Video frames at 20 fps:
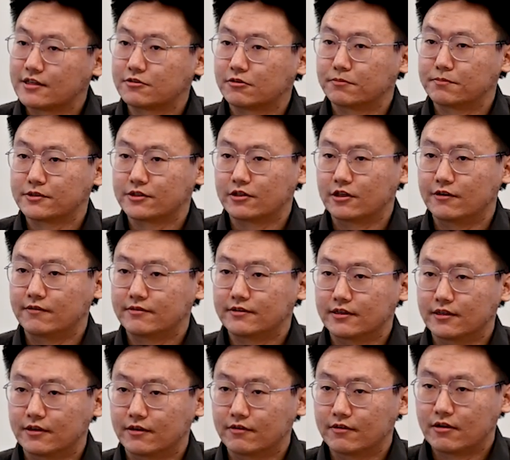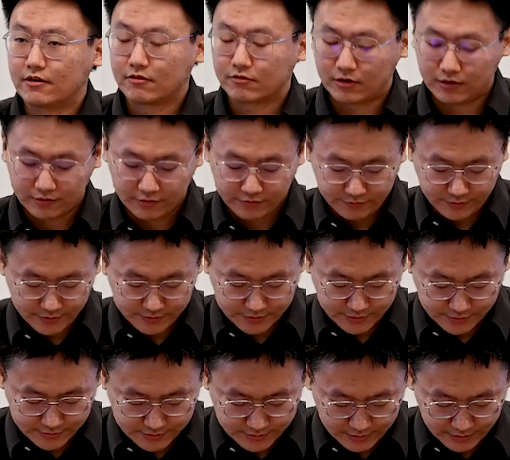has observed quantum
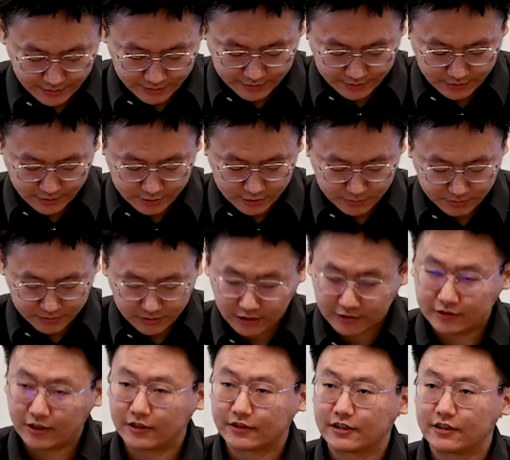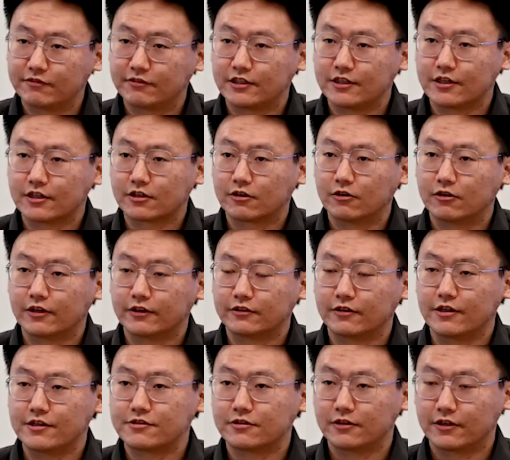physics like the superconductivity,
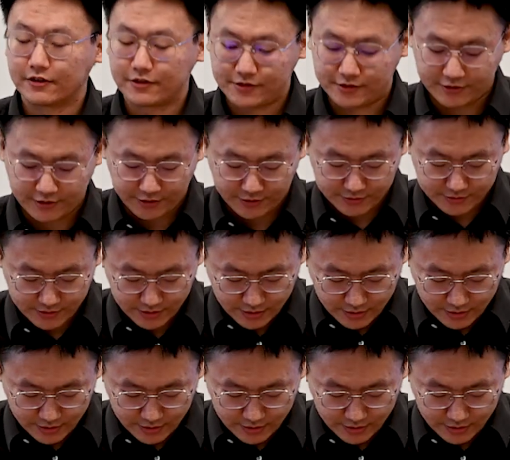correlated incident state,